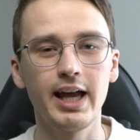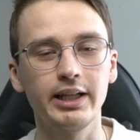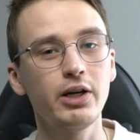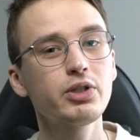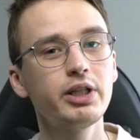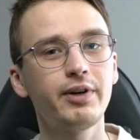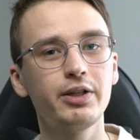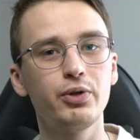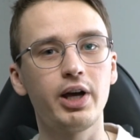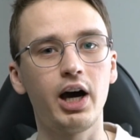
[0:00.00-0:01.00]
And also if I
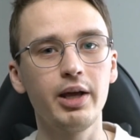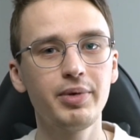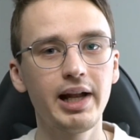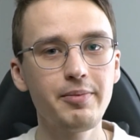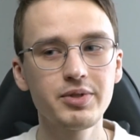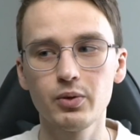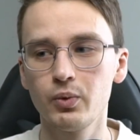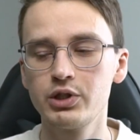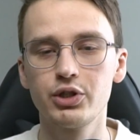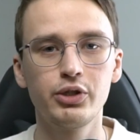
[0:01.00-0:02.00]
do a hyperlapse,
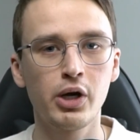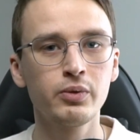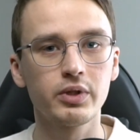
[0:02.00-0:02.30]
which drone